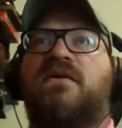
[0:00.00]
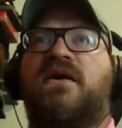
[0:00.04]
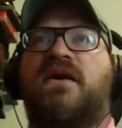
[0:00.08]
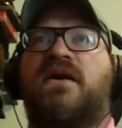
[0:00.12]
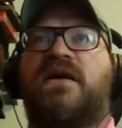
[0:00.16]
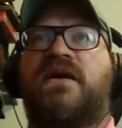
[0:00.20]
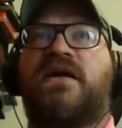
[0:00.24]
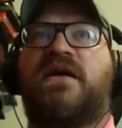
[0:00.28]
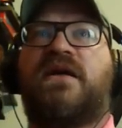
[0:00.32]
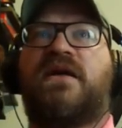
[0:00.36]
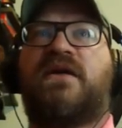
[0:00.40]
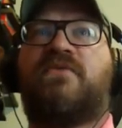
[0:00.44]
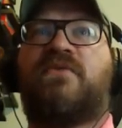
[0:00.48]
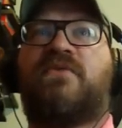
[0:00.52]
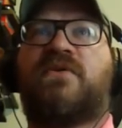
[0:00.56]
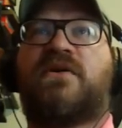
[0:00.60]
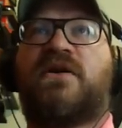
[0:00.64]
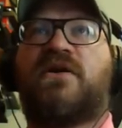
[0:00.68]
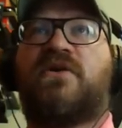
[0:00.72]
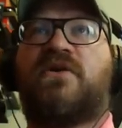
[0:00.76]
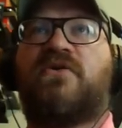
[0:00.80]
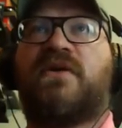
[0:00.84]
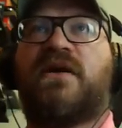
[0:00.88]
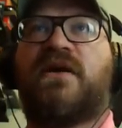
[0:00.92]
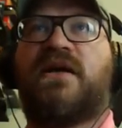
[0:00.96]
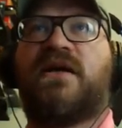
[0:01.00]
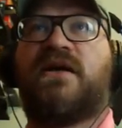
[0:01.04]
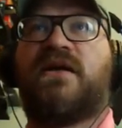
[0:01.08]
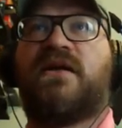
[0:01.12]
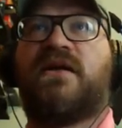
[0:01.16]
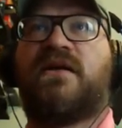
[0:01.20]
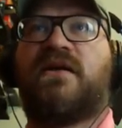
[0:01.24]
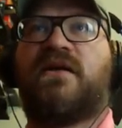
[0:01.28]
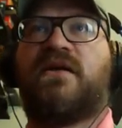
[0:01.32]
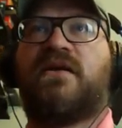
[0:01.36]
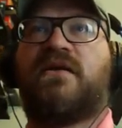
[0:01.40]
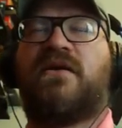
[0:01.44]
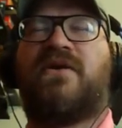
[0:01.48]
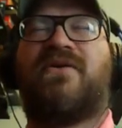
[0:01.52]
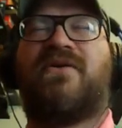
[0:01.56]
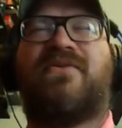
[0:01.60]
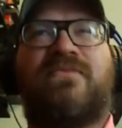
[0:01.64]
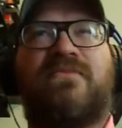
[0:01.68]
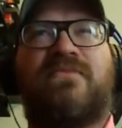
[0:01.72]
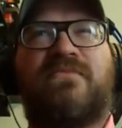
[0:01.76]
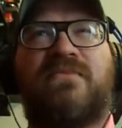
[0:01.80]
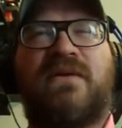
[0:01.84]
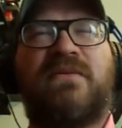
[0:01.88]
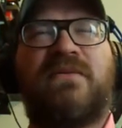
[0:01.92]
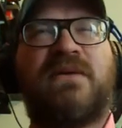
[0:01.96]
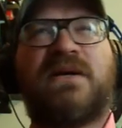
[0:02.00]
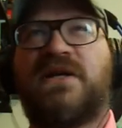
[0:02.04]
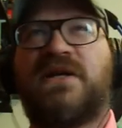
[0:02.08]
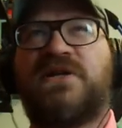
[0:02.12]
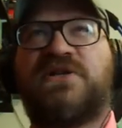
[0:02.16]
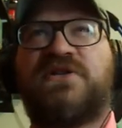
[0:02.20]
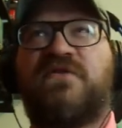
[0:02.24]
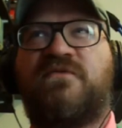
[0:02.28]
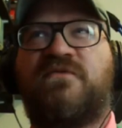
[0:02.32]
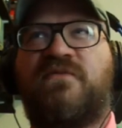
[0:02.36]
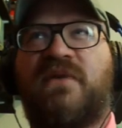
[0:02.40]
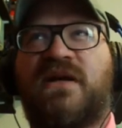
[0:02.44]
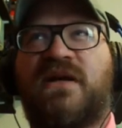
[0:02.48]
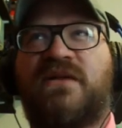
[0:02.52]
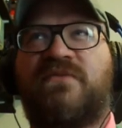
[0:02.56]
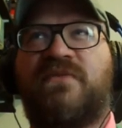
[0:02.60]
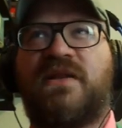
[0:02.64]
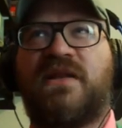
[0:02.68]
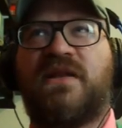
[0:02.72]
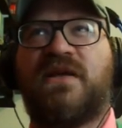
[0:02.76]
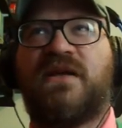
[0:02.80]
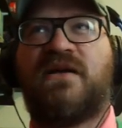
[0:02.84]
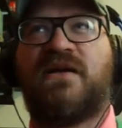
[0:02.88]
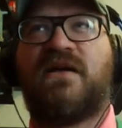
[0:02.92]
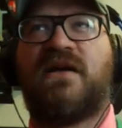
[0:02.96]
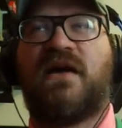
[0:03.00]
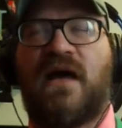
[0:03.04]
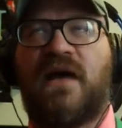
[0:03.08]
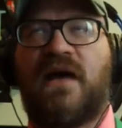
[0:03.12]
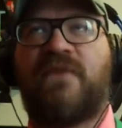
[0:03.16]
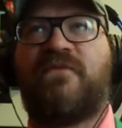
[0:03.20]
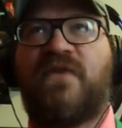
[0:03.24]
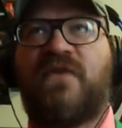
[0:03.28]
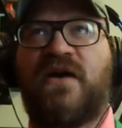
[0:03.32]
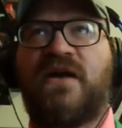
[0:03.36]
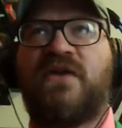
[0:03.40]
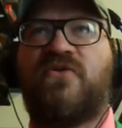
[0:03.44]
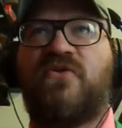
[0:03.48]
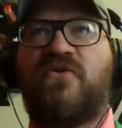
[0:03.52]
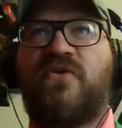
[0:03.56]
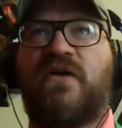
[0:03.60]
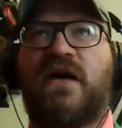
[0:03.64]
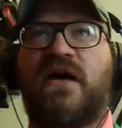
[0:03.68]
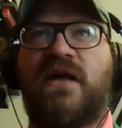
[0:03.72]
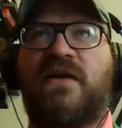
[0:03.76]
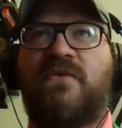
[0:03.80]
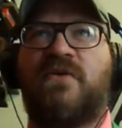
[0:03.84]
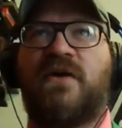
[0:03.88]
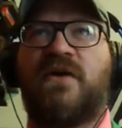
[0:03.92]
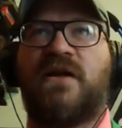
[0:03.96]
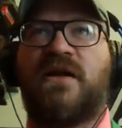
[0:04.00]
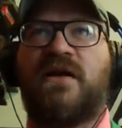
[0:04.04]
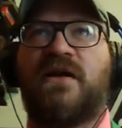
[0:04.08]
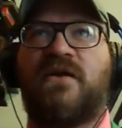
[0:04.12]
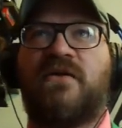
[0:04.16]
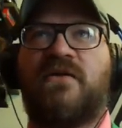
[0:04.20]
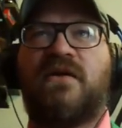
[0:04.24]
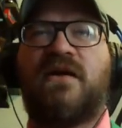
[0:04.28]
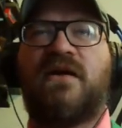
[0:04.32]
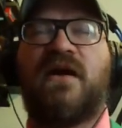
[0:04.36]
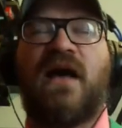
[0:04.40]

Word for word: And we're going to go ahead and... No, I'm not going to shift back to Billy. I'm fine who I am right now.